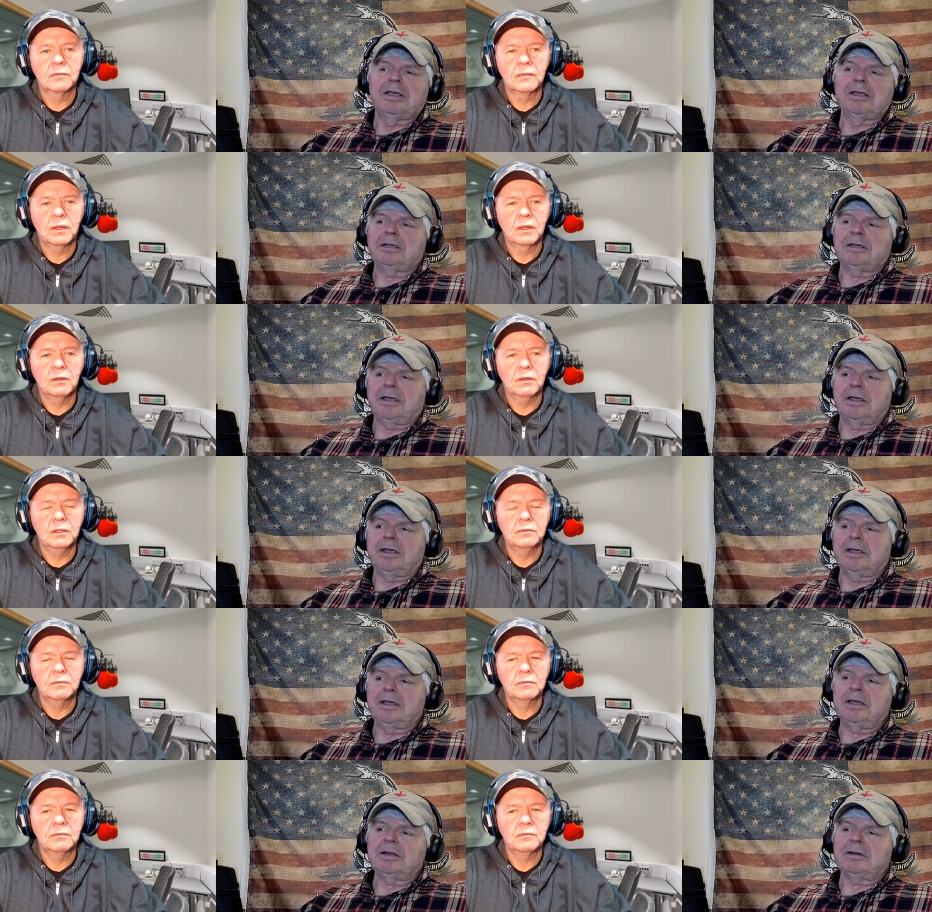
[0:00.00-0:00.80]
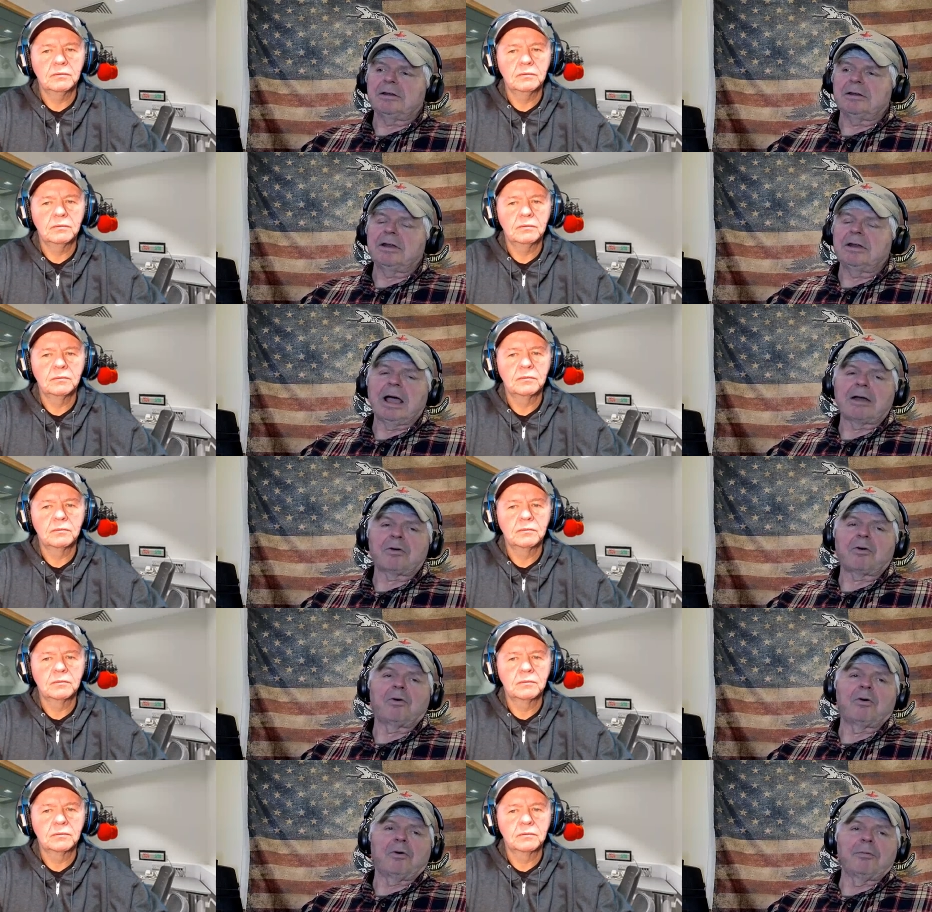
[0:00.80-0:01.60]
Speaker 1: he he did
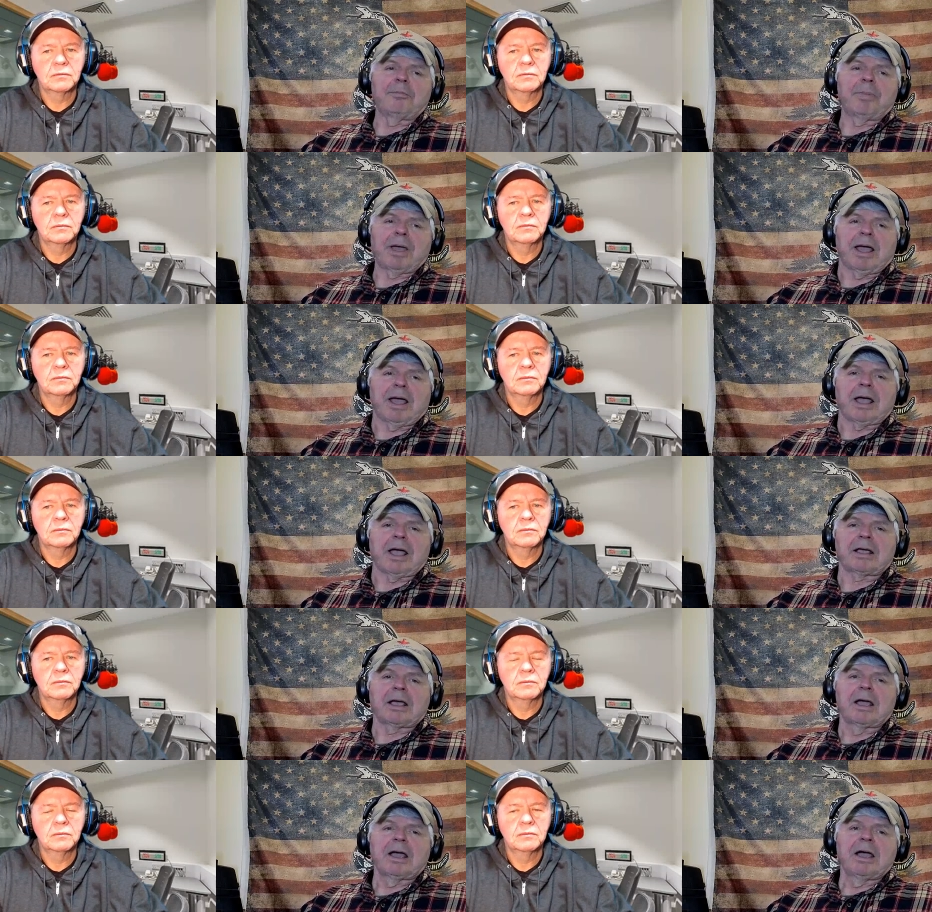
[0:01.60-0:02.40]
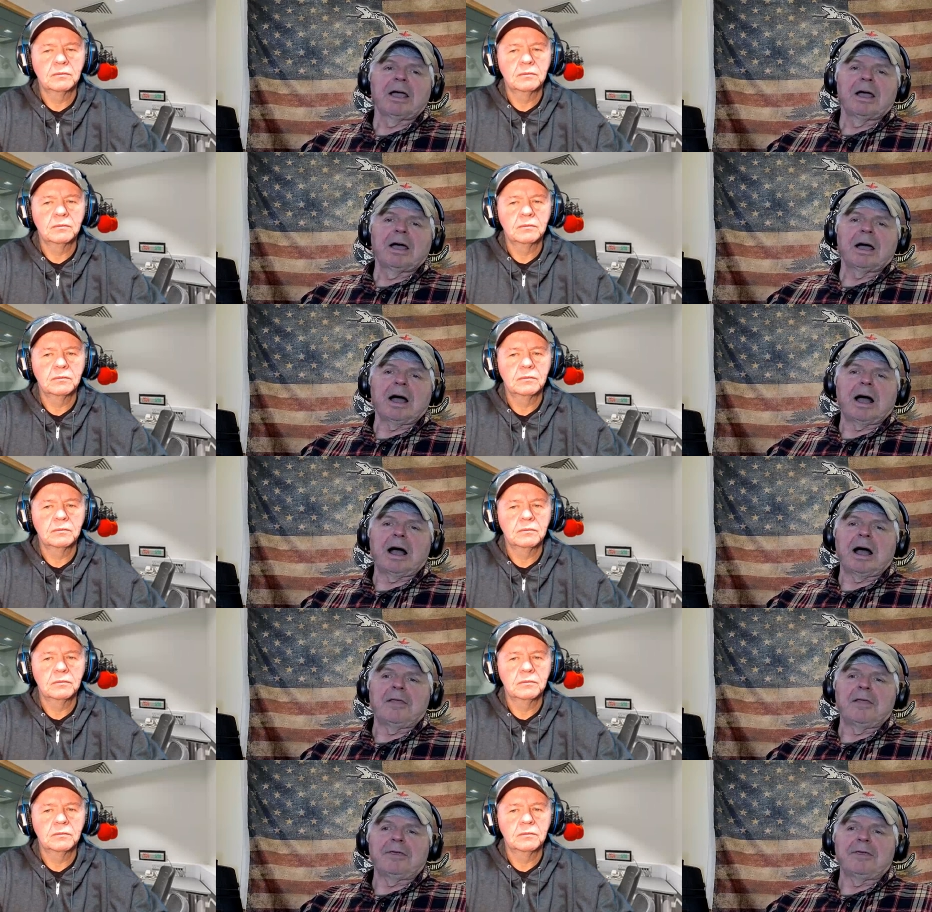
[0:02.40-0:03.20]
not hold back
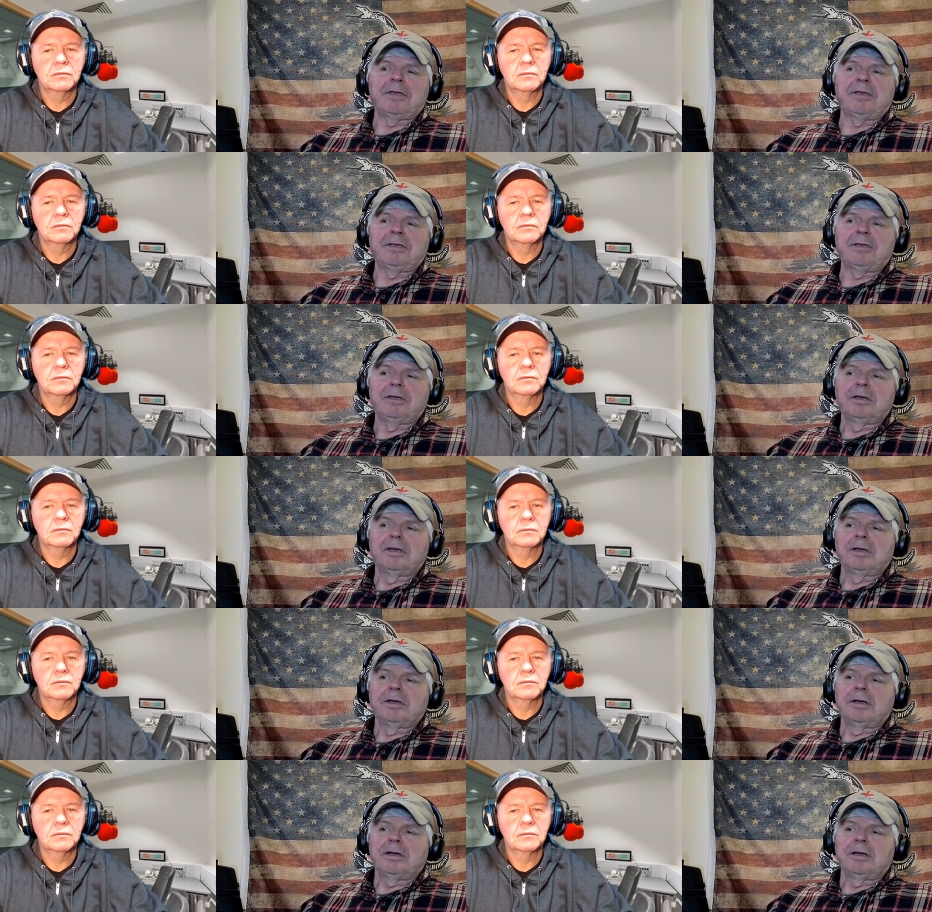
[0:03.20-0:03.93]
on the